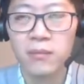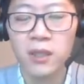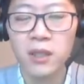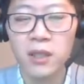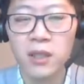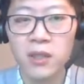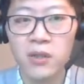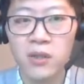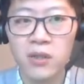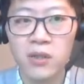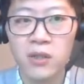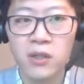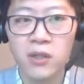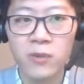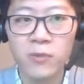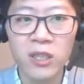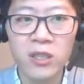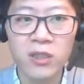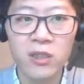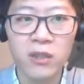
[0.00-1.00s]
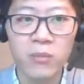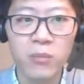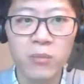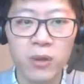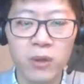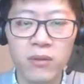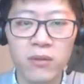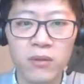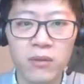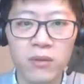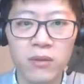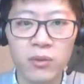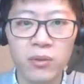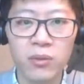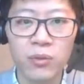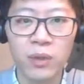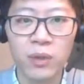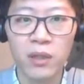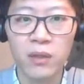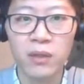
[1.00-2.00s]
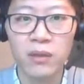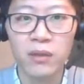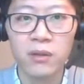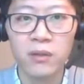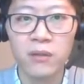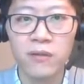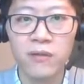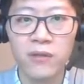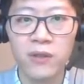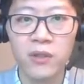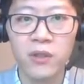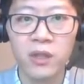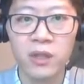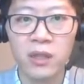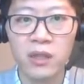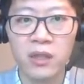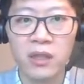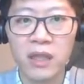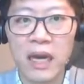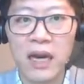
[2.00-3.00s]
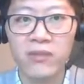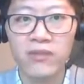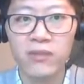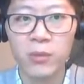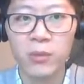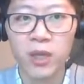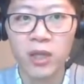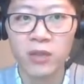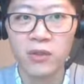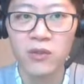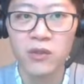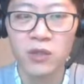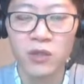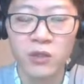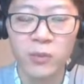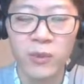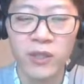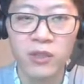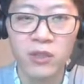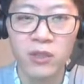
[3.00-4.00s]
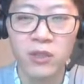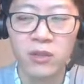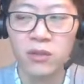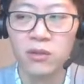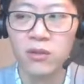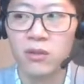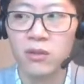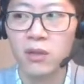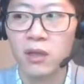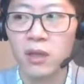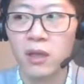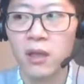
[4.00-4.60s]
It's especially important when fitting an aftermarket suspension